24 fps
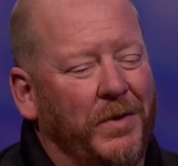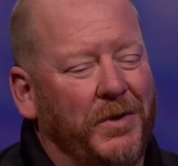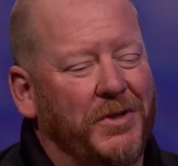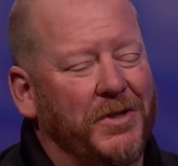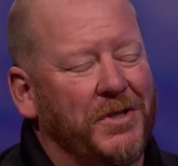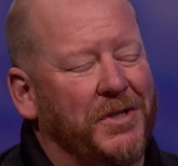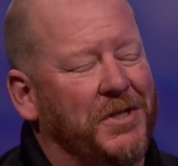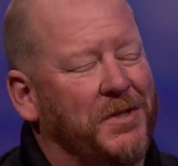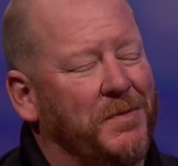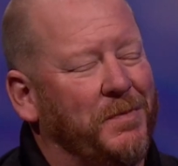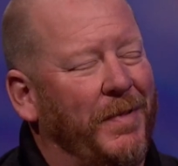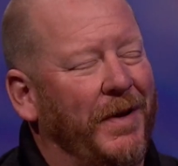
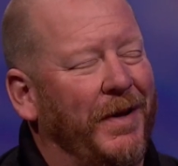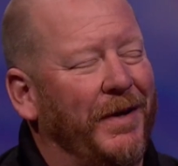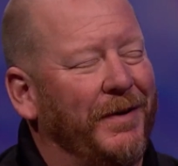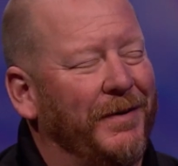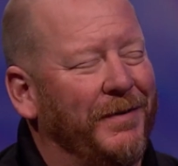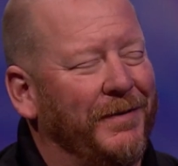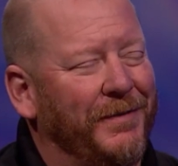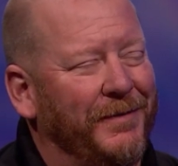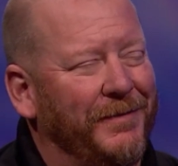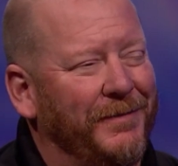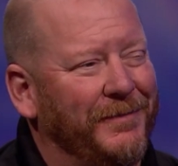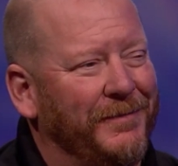just spent
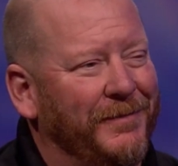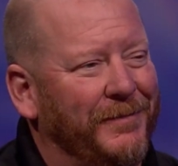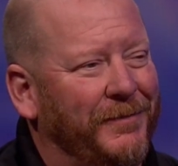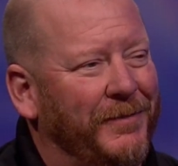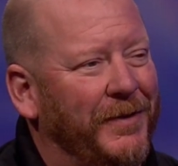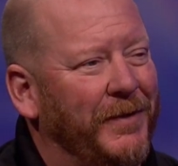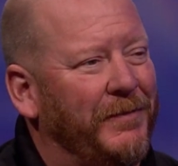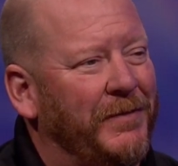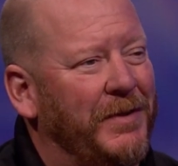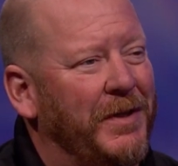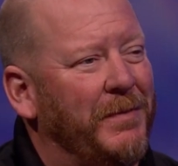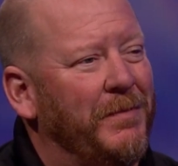
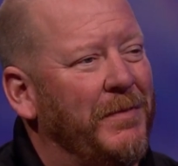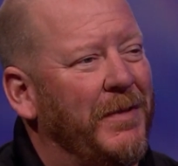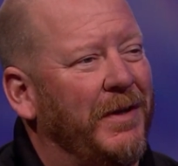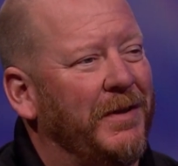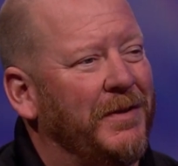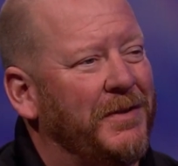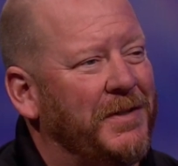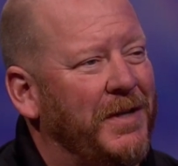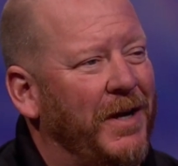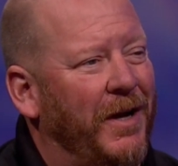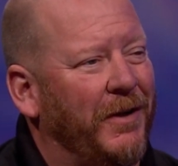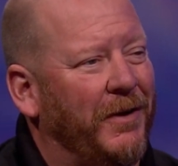15
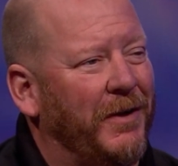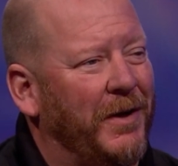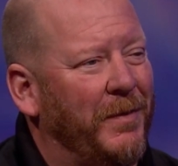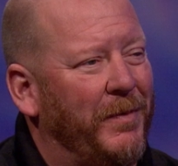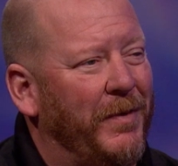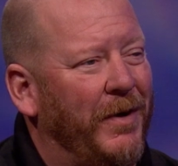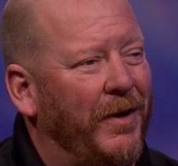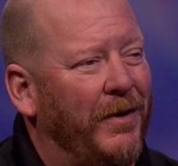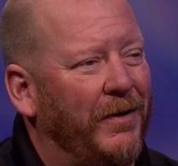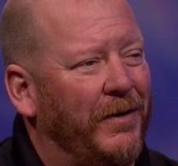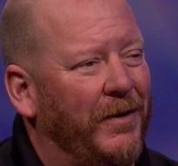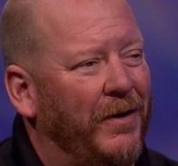minutes talking
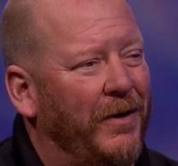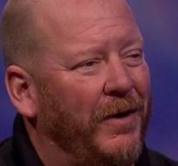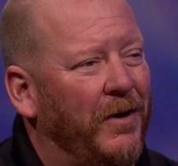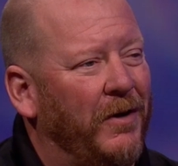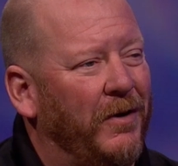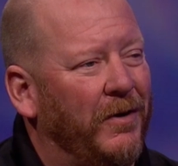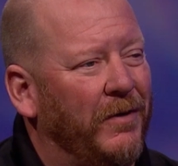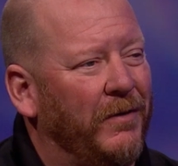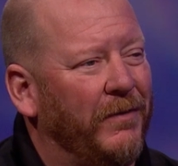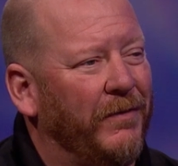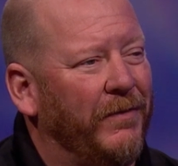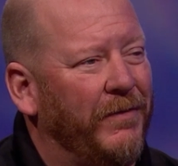about
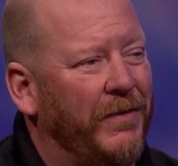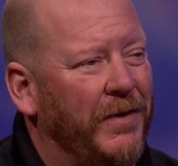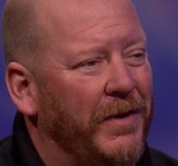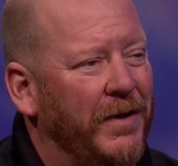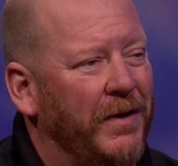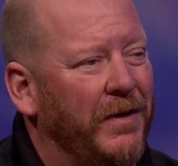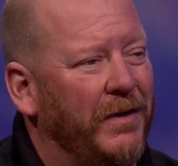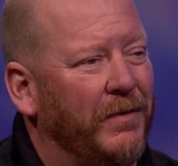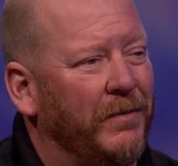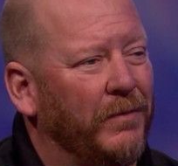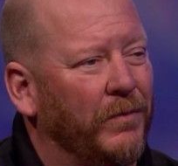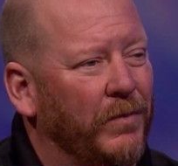all of
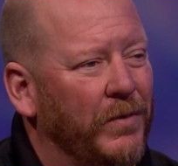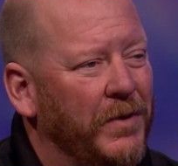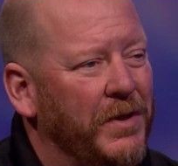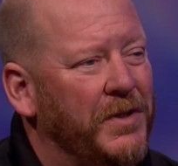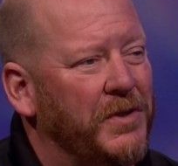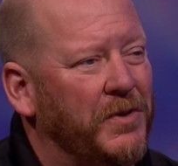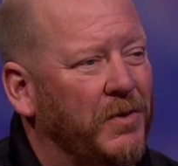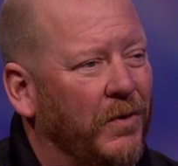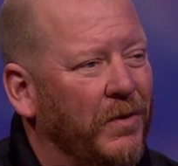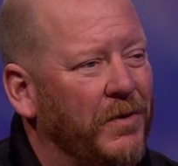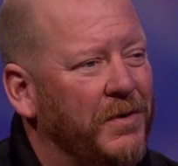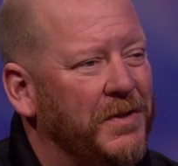the
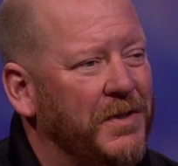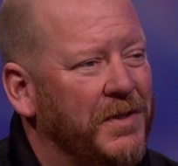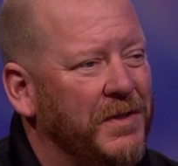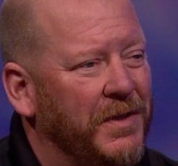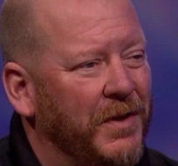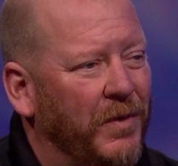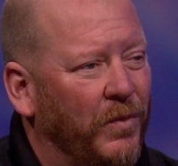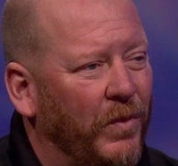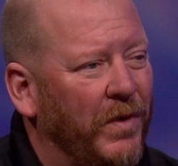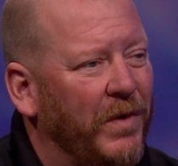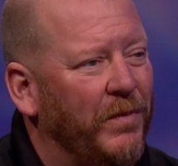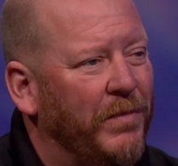resources
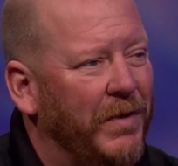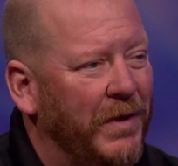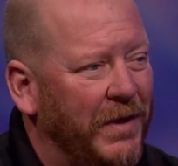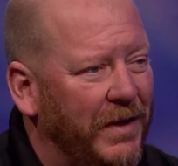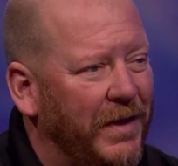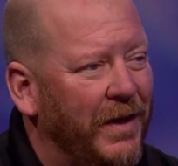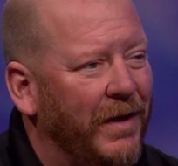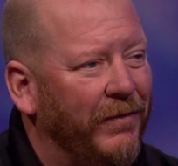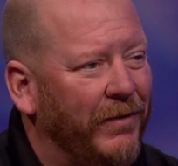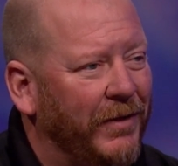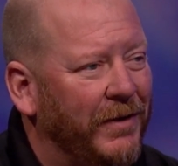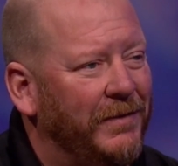that we've been
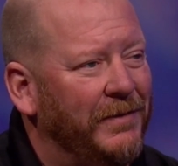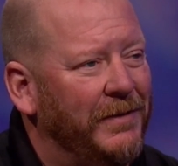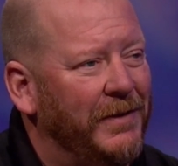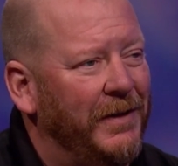given.